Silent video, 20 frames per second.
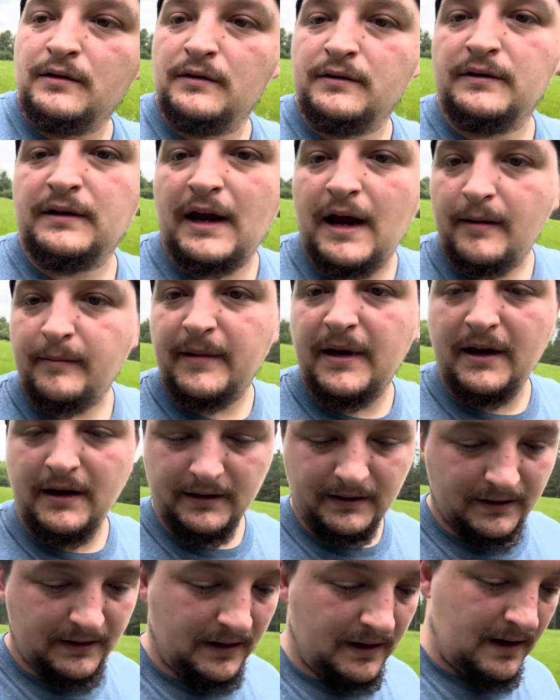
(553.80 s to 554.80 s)
Damn,
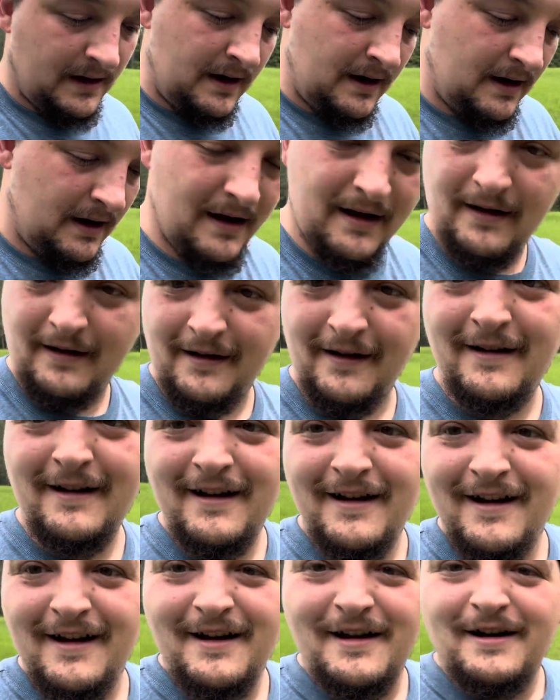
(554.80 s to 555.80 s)
kids.
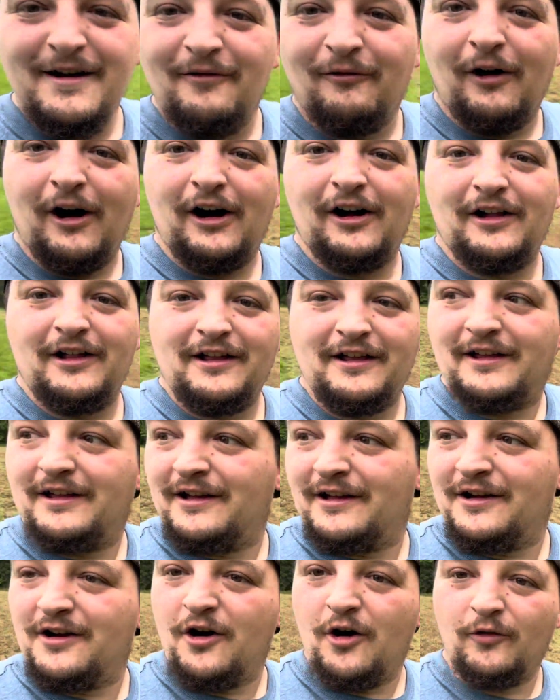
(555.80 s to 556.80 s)
Well,
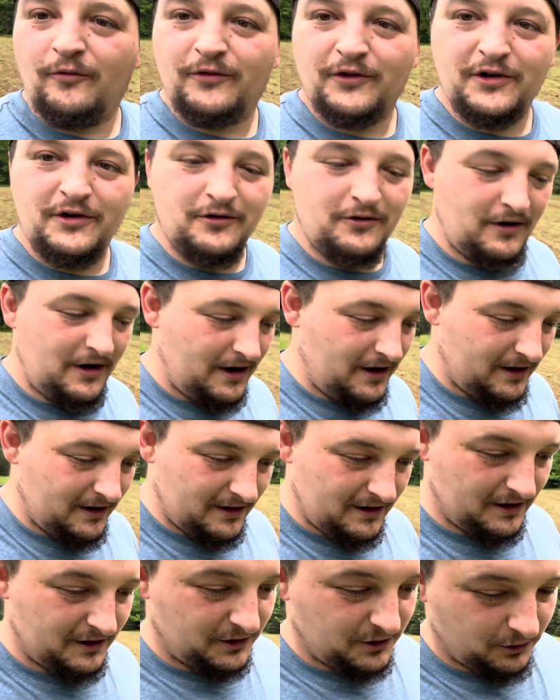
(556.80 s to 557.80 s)
hopefully you
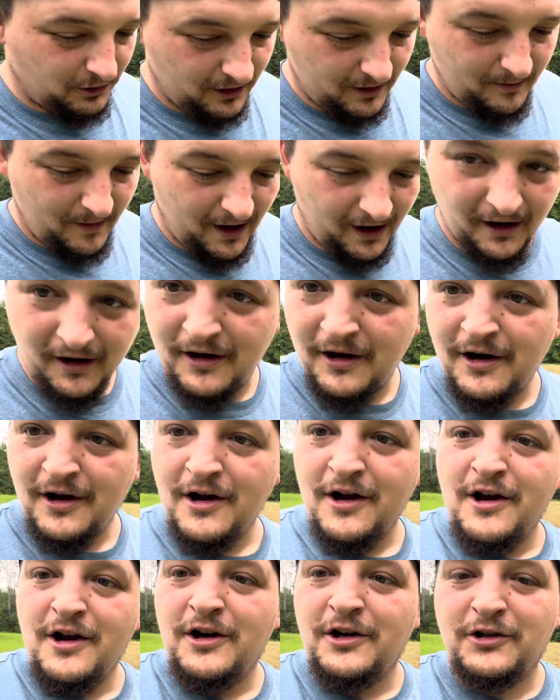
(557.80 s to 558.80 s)
enjoyed my
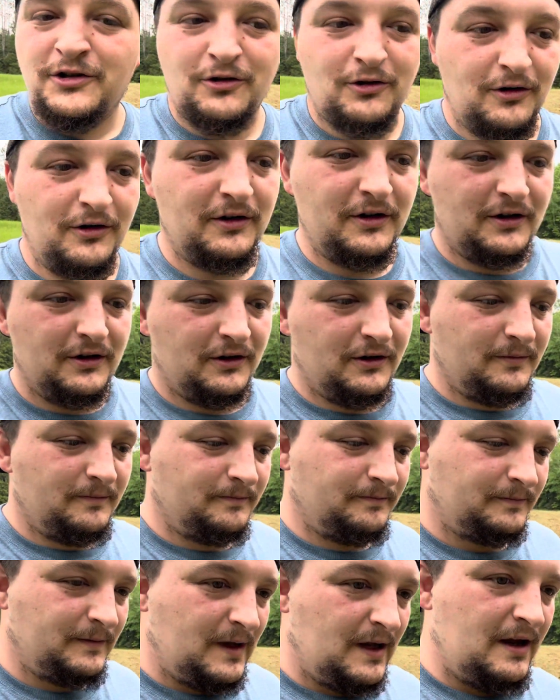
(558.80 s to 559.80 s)
short little
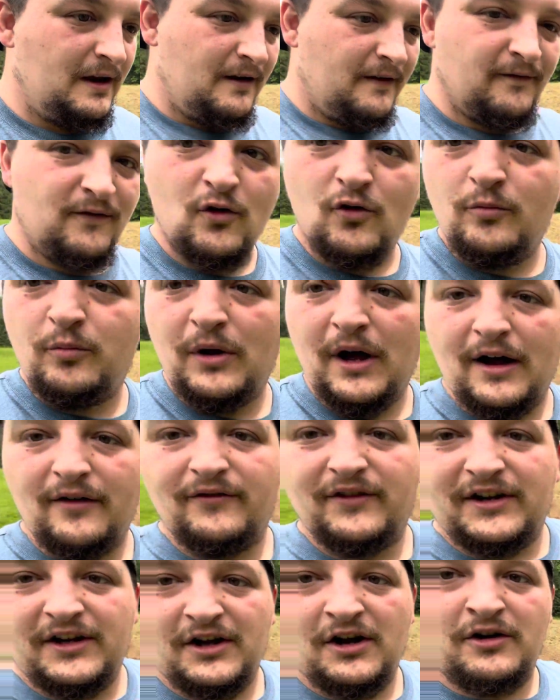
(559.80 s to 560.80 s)
food plot
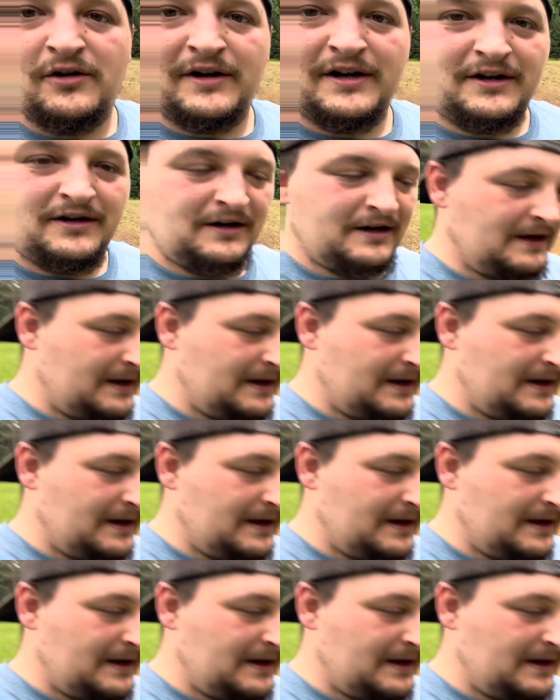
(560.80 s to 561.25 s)
video here.